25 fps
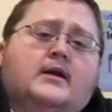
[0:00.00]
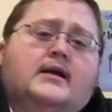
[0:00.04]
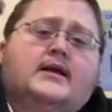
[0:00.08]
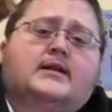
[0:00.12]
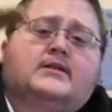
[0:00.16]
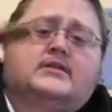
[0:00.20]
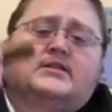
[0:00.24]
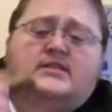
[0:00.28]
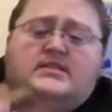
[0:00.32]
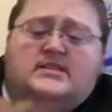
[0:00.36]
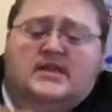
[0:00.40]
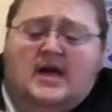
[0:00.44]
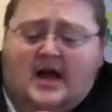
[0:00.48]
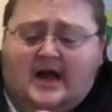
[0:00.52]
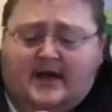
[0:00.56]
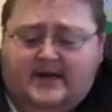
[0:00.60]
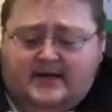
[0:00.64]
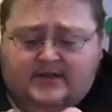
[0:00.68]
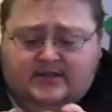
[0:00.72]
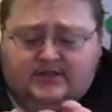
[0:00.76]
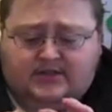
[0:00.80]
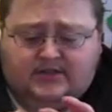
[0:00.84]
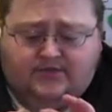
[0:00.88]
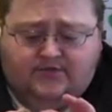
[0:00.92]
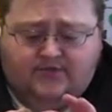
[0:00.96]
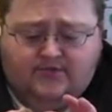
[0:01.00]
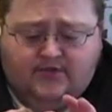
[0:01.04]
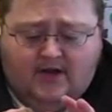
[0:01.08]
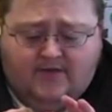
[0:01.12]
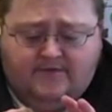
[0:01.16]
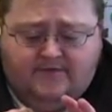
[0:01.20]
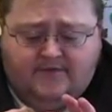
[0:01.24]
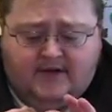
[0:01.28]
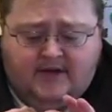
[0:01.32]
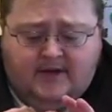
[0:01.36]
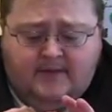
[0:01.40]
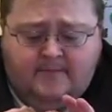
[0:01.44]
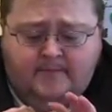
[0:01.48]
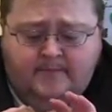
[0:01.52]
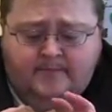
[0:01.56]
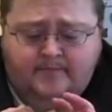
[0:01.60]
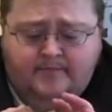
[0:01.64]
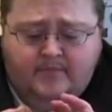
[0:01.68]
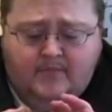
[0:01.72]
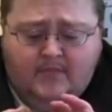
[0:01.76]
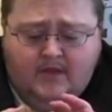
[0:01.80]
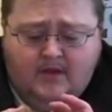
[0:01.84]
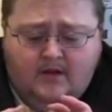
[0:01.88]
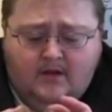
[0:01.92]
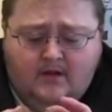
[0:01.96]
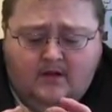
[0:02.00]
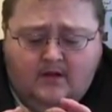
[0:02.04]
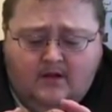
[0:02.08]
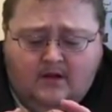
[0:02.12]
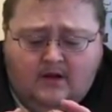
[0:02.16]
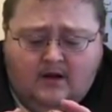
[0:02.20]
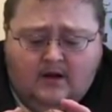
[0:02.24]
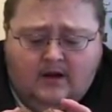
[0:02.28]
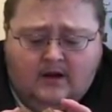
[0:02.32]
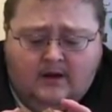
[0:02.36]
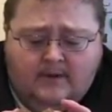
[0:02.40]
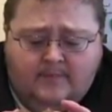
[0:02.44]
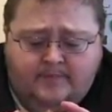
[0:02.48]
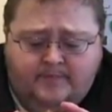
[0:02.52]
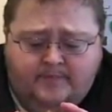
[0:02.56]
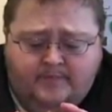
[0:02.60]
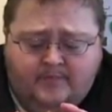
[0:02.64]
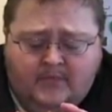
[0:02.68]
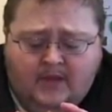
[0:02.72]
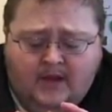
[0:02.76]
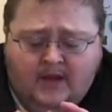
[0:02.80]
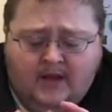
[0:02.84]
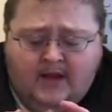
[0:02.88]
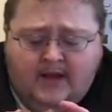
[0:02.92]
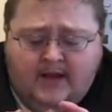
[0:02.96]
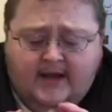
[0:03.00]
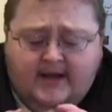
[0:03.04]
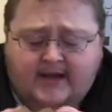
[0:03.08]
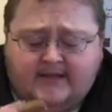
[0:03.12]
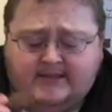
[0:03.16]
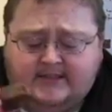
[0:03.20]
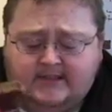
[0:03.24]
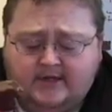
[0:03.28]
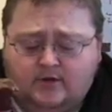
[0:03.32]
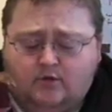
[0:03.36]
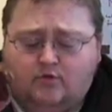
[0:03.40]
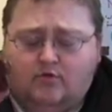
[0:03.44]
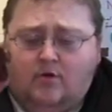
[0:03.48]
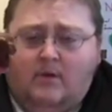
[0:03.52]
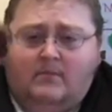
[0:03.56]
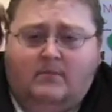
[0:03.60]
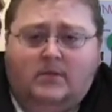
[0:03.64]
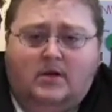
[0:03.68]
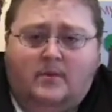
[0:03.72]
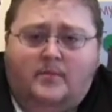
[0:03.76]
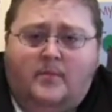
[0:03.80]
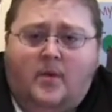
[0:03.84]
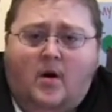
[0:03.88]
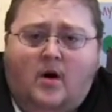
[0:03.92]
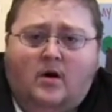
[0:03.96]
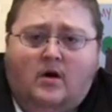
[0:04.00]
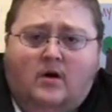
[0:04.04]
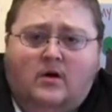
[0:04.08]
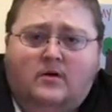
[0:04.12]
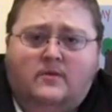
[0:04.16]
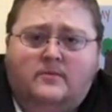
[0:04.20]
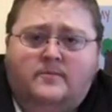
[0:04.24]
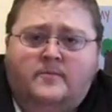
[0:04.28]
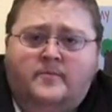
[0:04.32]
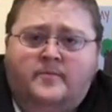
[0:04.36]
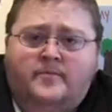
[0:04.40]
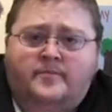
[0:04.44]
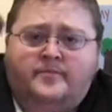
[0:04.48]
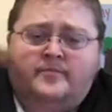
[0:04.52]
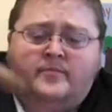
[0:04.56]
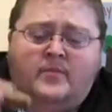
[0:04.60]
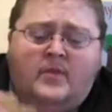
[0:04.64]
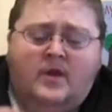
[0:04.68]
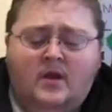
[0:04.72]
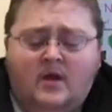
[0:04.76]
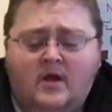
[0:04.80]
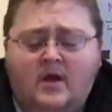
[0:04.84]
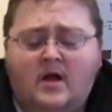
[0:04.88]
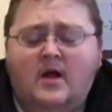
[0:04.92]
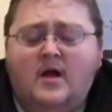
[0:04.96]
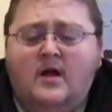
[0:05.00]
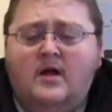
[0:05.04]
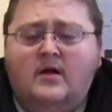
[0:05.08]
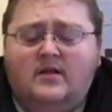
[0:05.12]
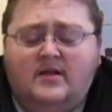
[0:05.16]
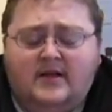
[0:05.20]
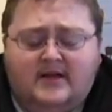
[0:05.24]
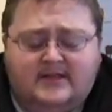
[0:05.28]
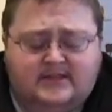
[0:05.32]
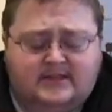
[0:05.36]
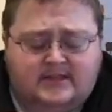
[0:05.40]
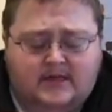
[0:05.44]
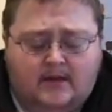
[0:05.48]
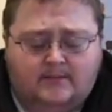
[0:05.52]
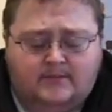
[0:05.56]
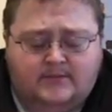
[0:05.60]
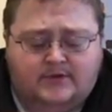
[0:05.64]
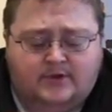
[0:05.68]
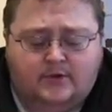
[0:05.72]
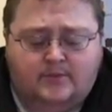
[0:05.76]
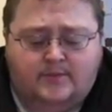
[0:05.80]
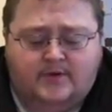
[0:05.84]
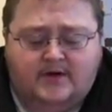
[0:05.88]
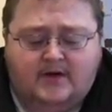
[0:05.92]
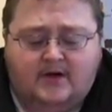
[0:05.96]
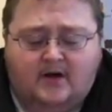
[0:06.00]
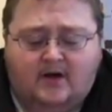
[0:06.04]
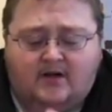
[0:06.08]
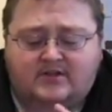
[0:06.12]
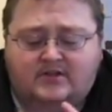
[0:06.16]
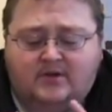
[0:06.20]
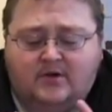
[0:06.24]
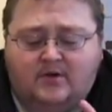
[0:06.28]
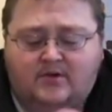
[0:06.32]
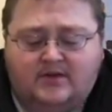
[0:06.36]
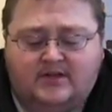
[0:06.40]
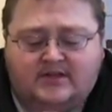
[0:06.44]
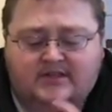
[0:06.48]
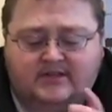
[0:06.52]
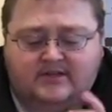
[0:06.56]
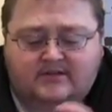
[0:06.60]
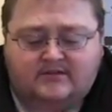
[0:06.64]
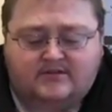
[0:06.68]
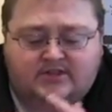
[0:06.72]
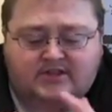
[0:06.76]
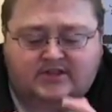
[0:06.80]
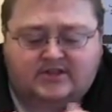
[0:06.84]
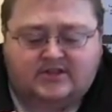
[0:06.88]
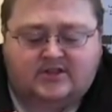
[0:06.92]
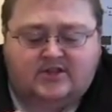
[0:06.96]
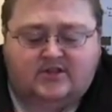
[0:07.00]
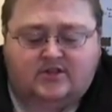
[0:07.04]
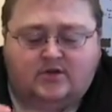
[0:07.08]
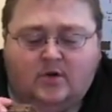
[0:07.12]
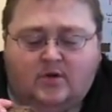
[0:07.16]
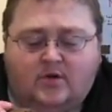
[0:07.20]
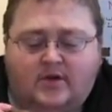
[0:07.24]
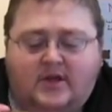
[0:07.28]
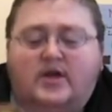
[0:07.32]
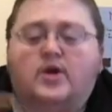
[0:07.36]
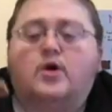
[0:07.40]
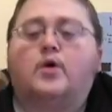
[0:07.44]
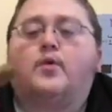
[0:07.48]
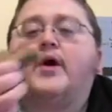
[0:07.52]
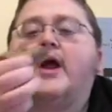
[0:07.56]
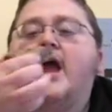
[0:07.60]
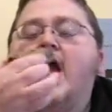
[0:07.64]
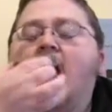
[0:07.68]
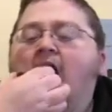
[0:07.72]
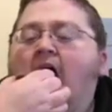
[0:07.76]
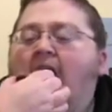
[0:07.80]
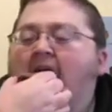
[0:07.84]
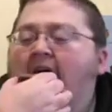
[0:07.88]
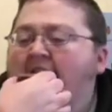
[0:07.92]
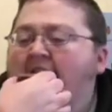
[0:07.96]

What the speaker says: inside. It's fluffy. It didn't crumble apart like some do, but it also isn't just totally gooey.